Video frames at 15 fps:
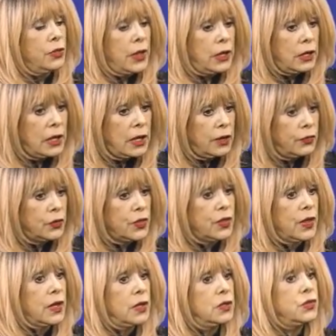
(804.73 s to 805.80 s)
that
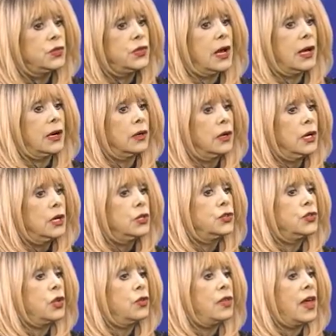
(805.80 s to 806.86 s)
everything is done
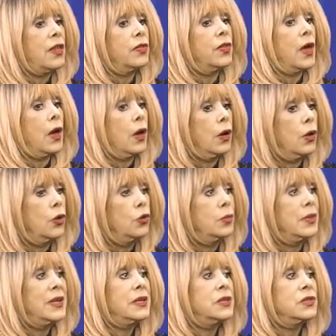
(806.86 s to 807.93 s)
so that the
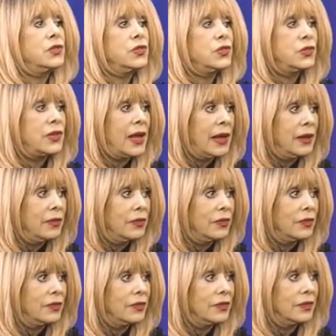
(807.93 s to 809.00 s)
home is
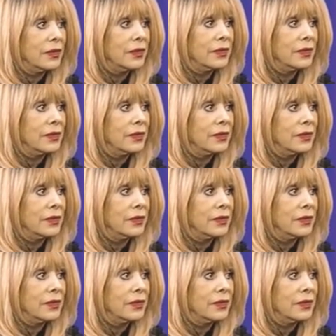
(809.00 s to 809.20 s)
safe.